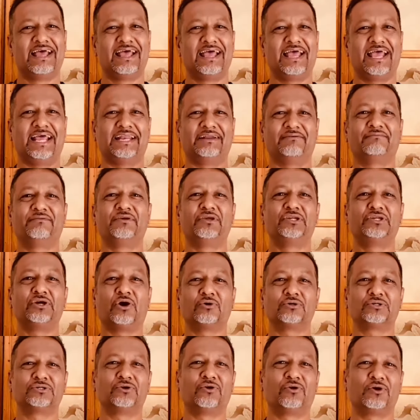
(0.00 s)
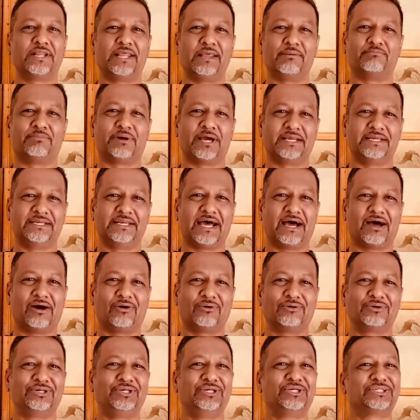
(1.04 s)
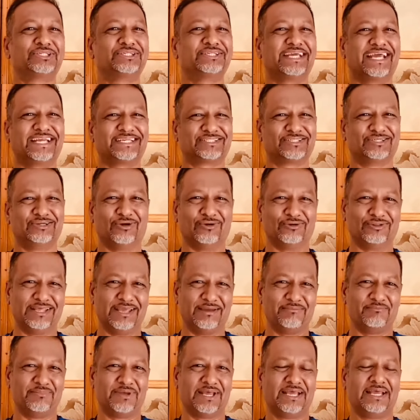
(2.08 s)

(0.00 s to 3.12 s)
And if you don't know them by now, you should get to know them.